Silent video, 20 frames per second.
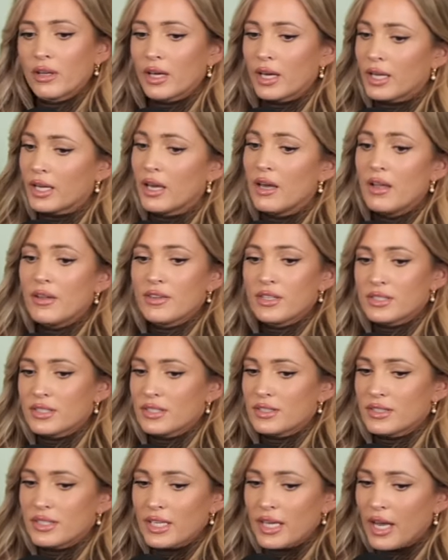like this
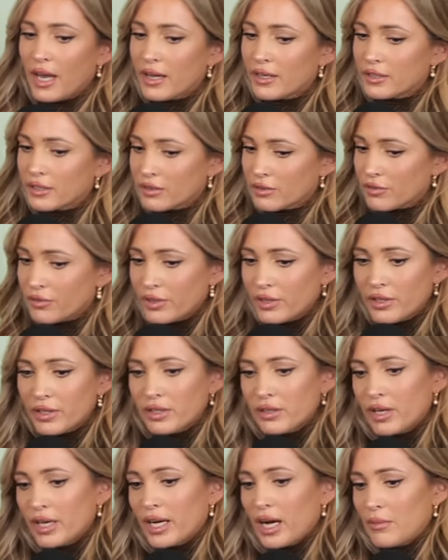is the end and
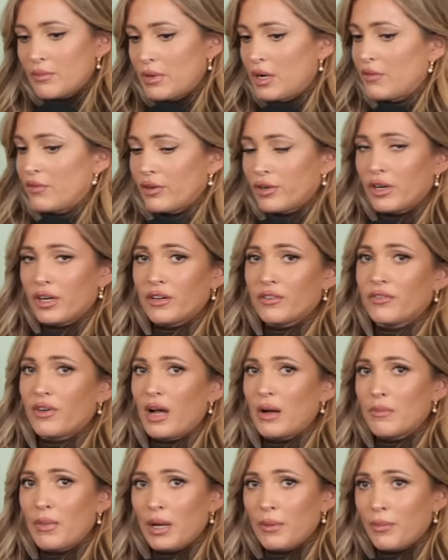feeling like I'm never gonna
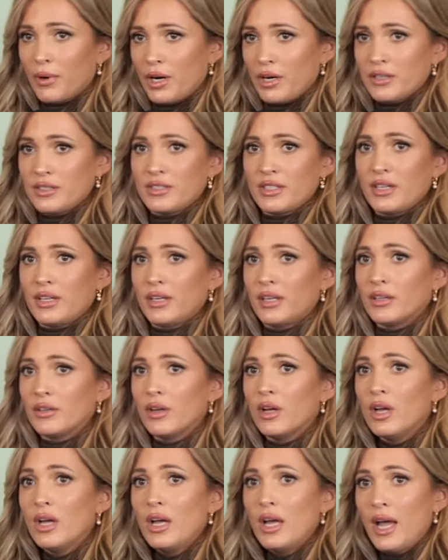find my person
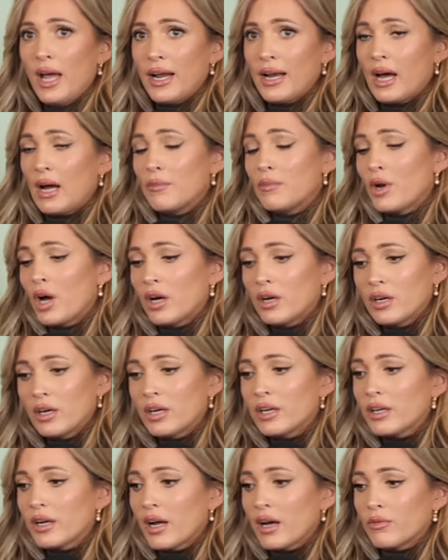and and I'm not
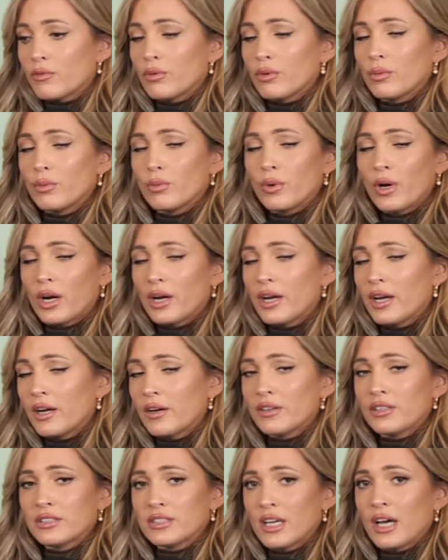good enough. Well, we're
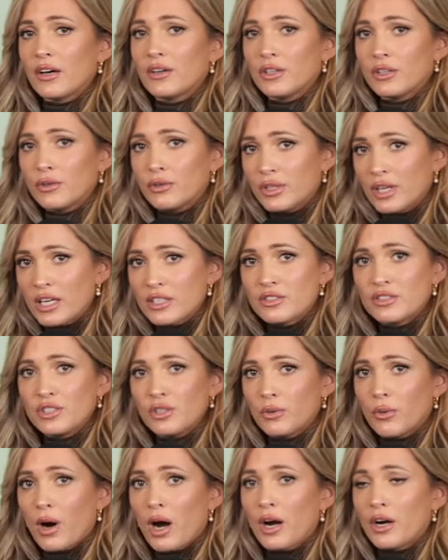here to tell you, yes,
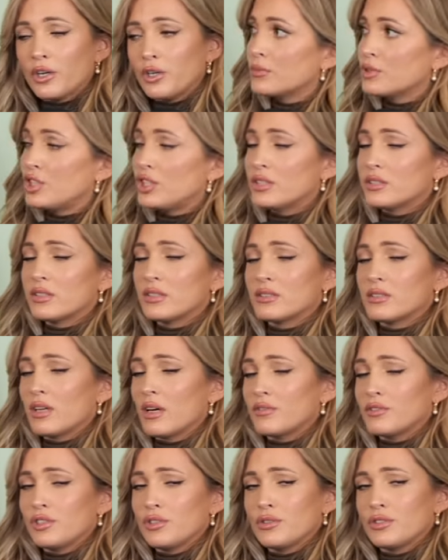you are. Jesus
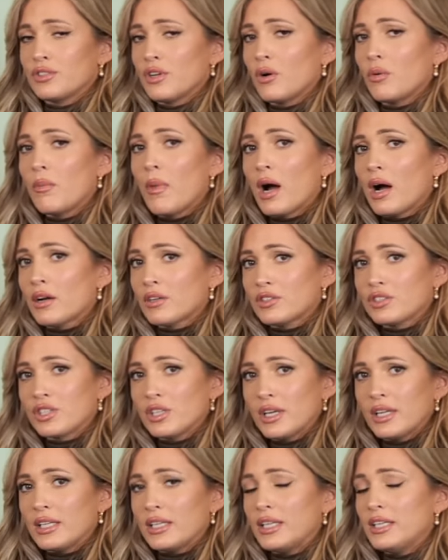loves you so much
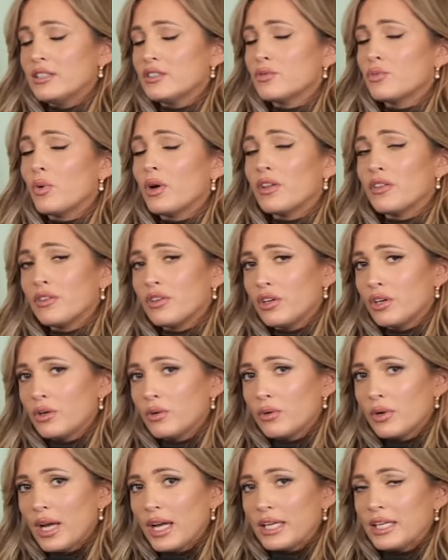and He's with
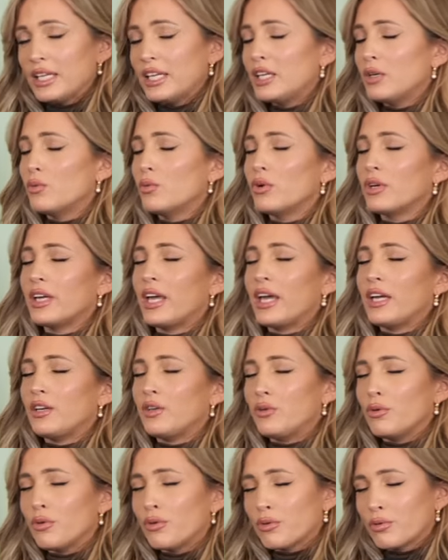you and He will get
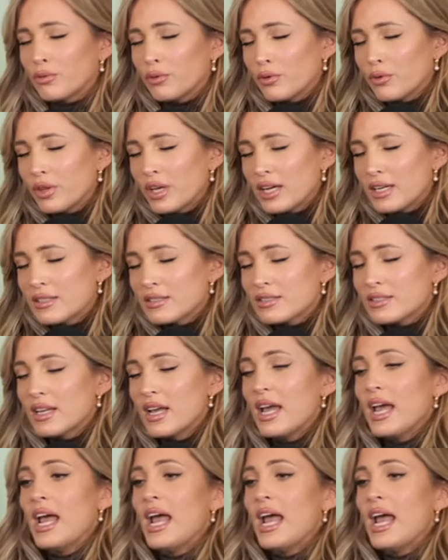you through this